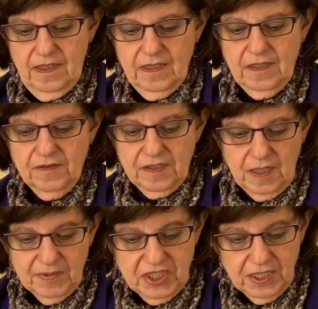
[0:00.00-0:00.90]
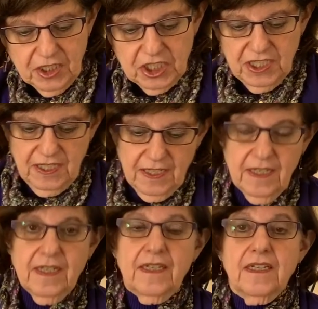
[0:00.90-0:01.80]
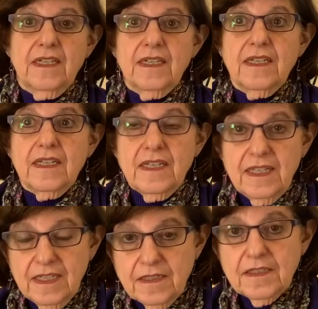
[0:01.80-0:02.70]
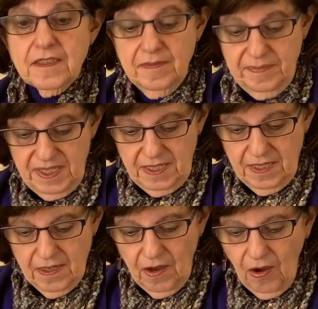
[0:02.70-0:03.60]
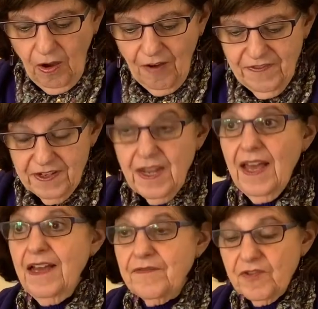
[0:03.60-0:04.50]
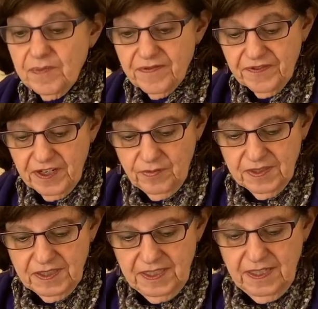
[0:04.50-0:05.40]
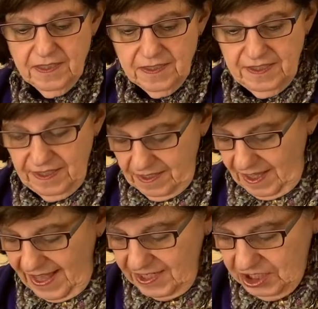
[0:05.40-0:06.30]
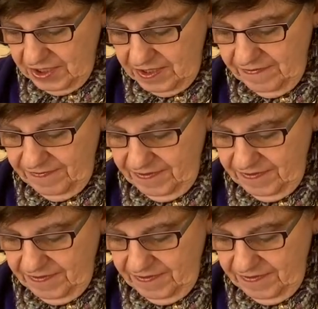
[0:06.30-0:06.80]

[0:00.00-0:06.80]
So subject, she, is, be, often, adverb of frequency, sick, adjective.